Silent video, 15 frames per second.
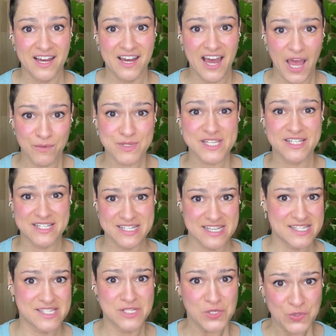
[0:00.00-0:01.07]
I was at
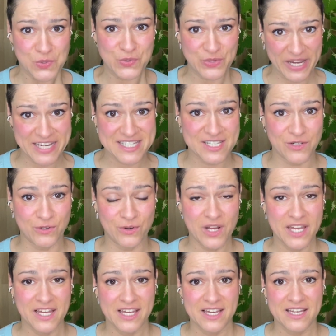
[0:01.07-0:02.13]
this new radio,
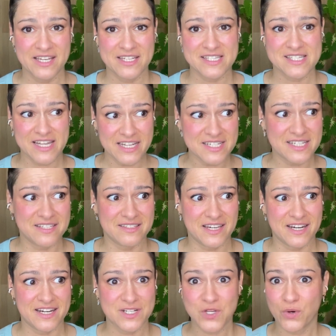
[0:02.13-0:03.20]
standing
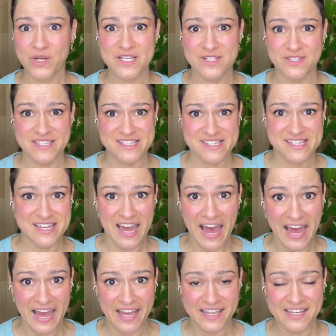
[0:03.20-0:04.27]
there and talking to this
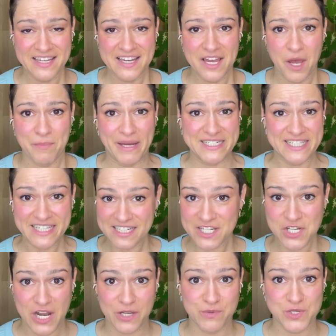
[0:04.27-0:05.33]
guy about the
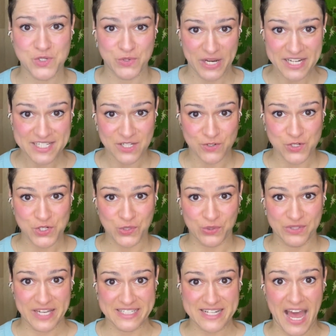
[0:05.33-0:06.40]
English language radio show
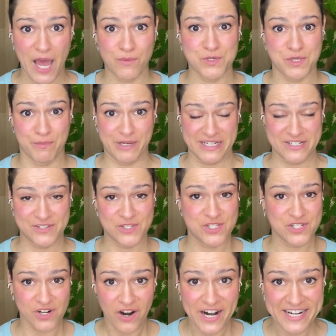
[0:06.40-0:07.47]
that I was about to
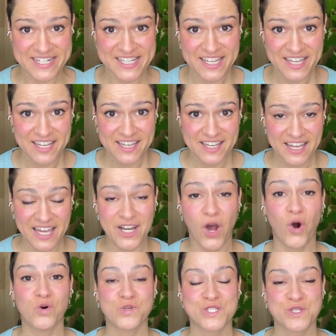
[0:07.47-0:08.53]
start and
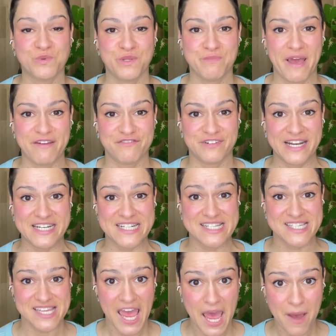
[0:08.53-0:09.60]
host with my friend
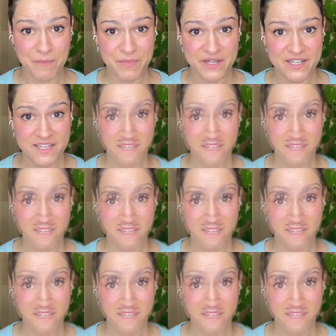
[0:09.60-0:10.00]
Sam.